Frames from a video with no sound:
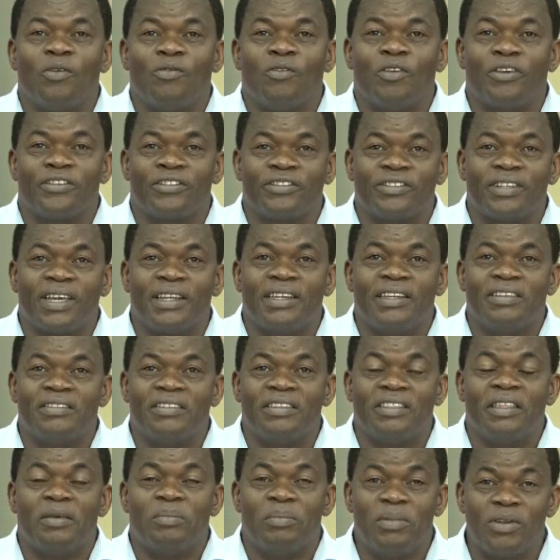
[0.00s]
of our
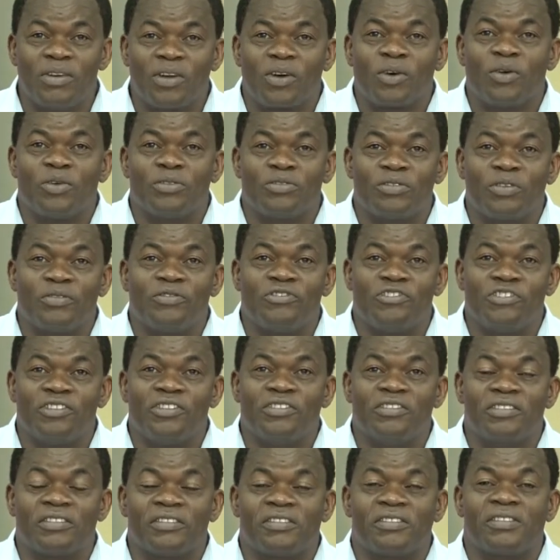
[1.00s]
studies in the miracles of
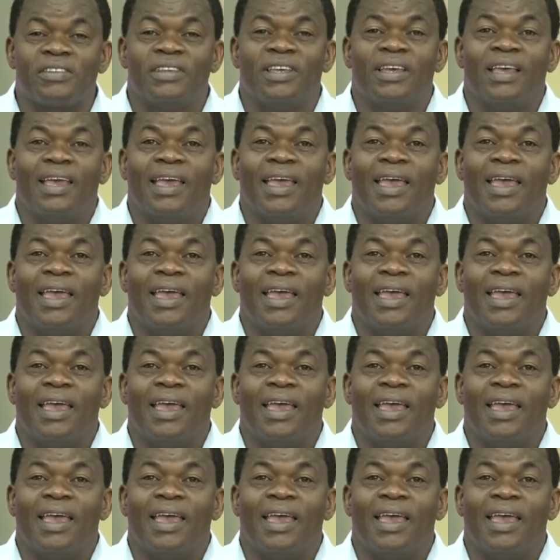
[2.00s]
Jesus,